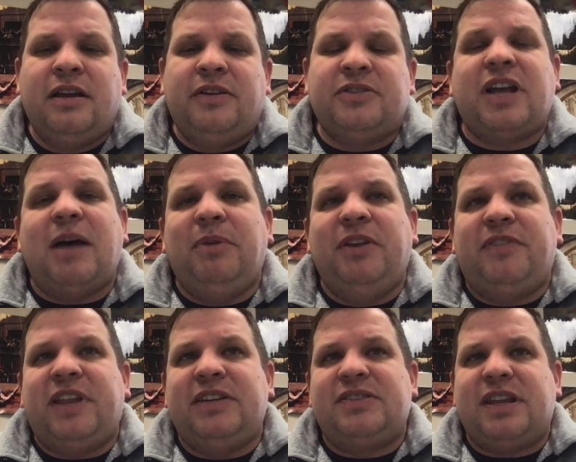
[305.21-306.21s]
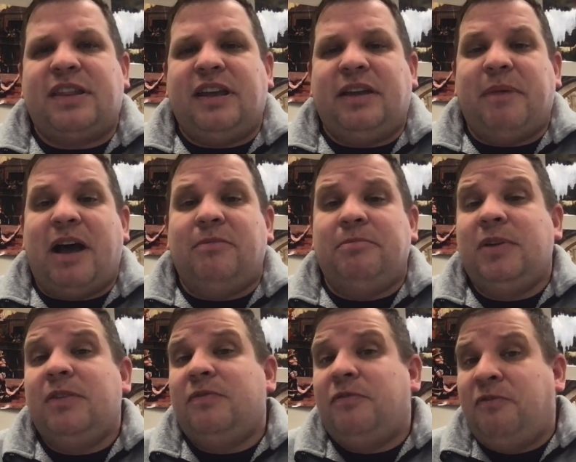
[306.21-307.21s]
There's a couple of things to think about.
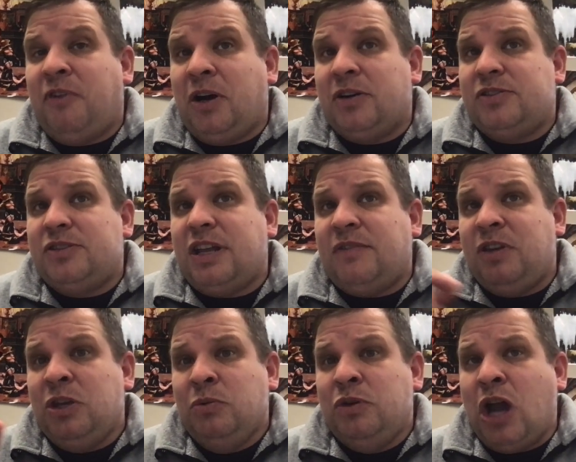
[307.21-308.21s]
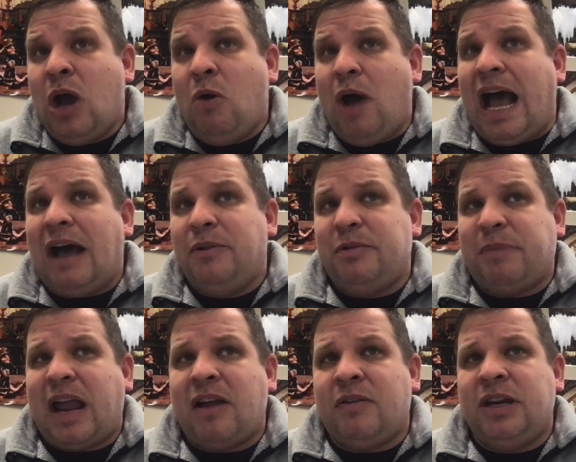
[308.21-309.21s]
First, if you know how the
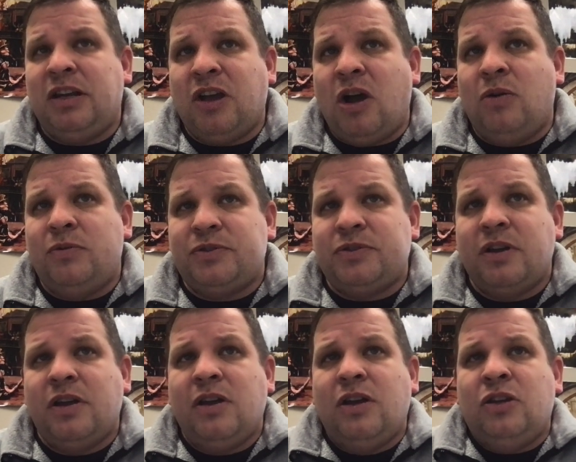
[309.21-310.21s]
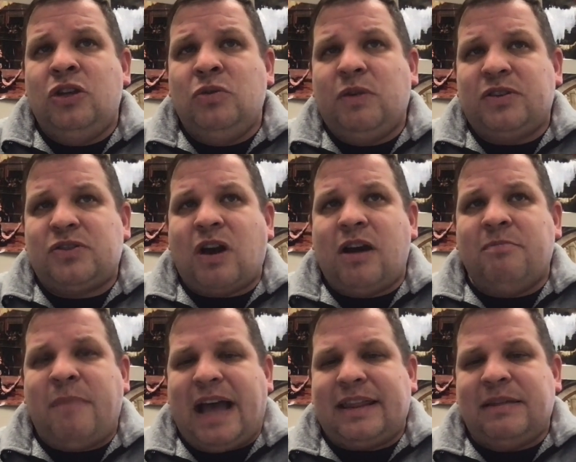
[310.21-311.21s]
pairing goes, you can start
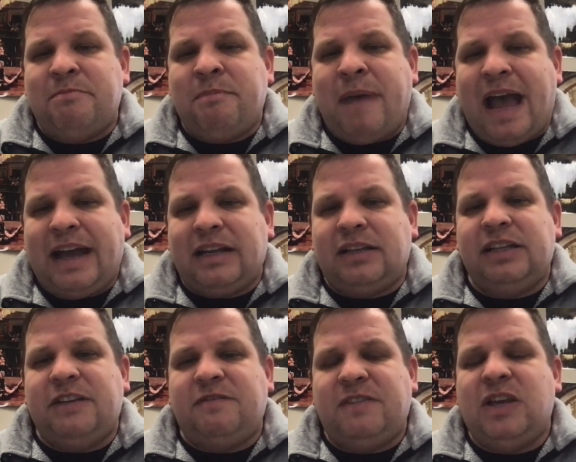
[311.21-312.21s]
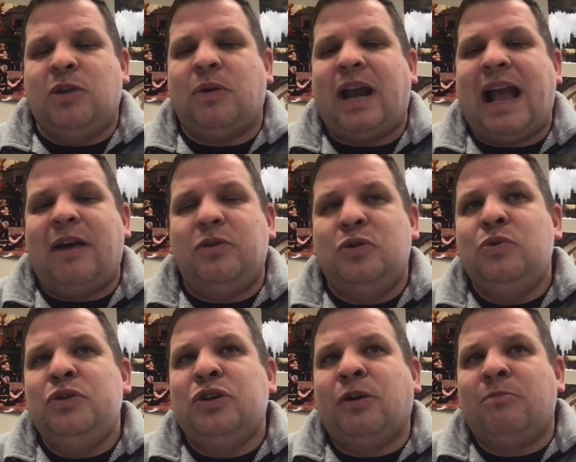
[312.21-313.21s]
mathematically figuring out
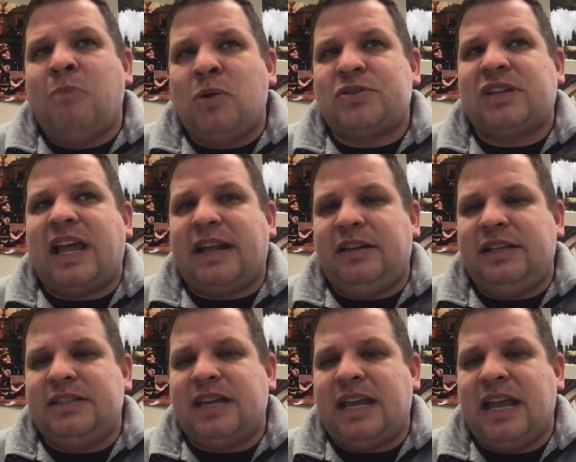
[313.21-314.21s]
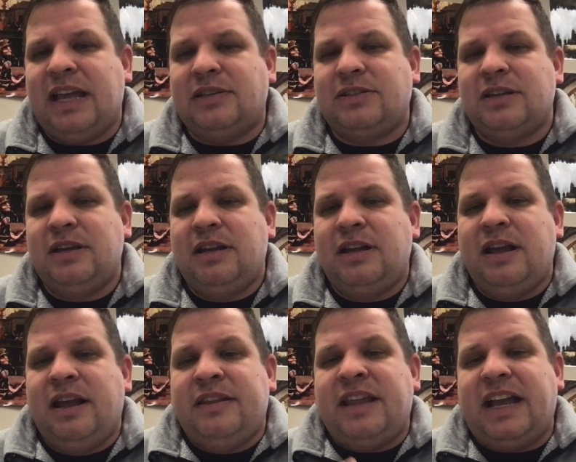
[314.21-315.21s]
who you're most likely to hit.
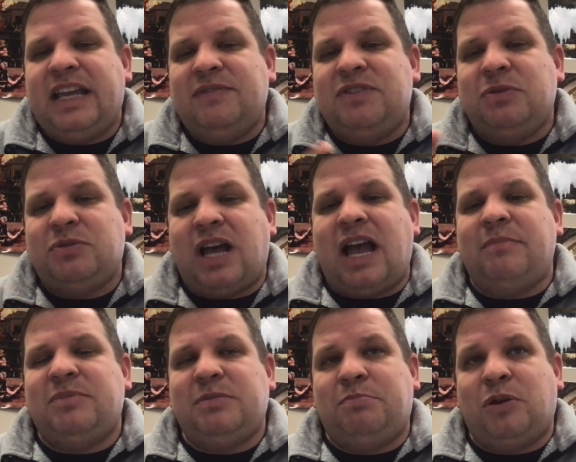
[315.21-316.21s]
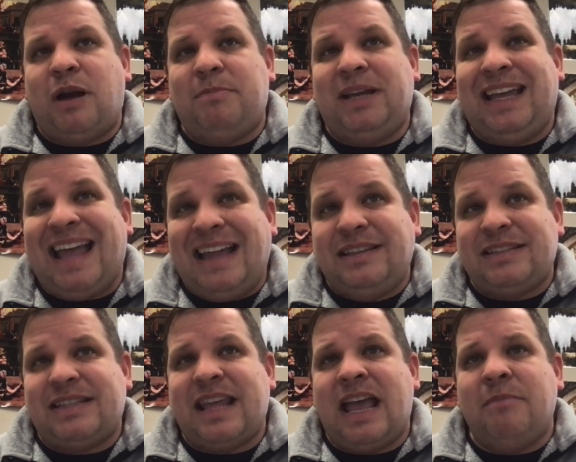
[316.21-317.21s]
That gives you time to prep
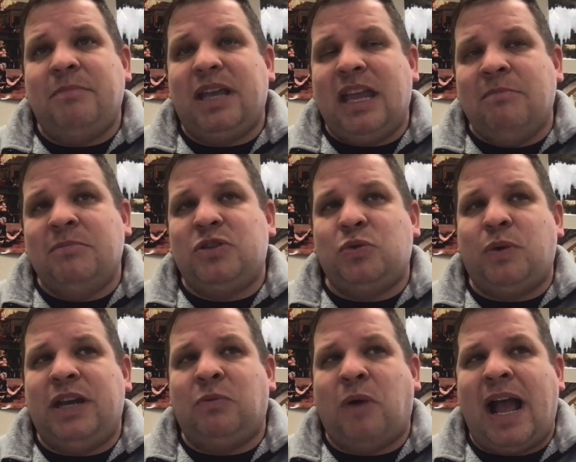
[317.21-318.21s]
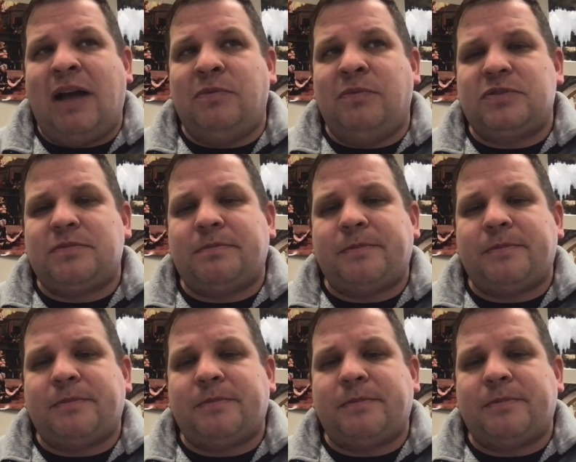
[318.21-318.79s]
against them in between rounds.